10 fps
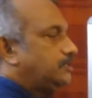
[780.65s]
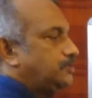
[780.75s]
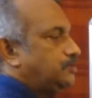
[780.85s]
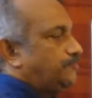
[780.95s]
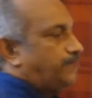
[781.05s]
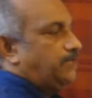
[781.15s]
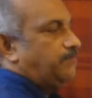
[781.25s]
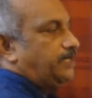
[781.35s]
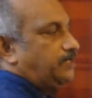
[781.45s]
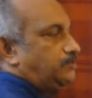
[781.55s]
So 5
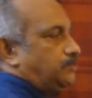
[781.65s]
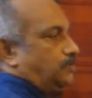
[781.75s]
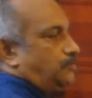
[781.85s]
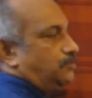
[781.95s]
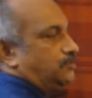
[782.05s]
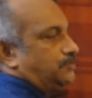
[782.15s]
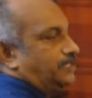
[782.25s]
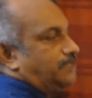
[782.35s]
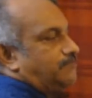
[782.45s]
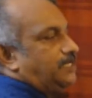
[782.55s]
by 2 the whole
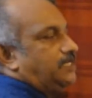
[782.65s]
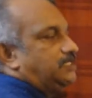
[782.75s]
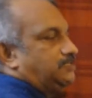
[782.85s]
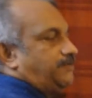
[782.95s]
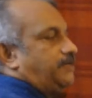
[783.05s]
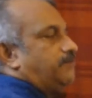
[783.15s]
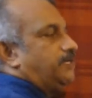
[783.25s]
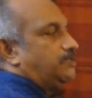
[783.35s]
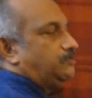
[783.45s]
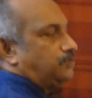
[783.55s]
square minus 5
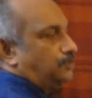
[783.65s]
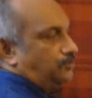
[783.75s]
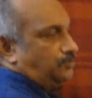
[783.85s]
by 2 the whole